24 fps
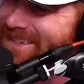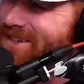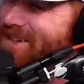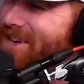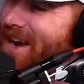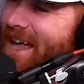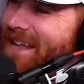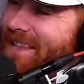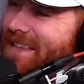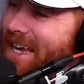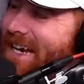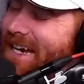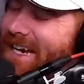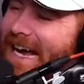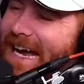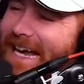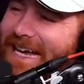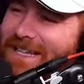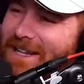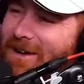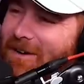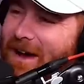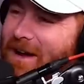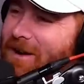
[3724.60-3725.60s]
You're not that
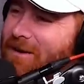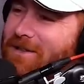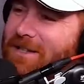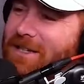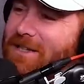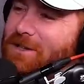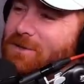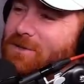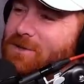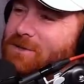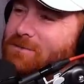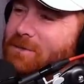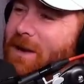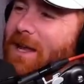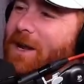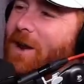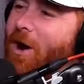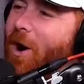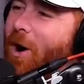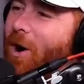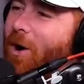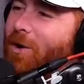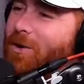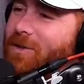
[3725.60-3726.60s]
guy though. I don't think you
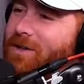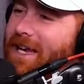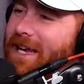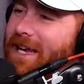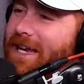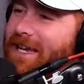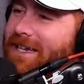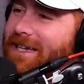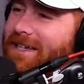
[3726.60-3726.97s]
spend all day.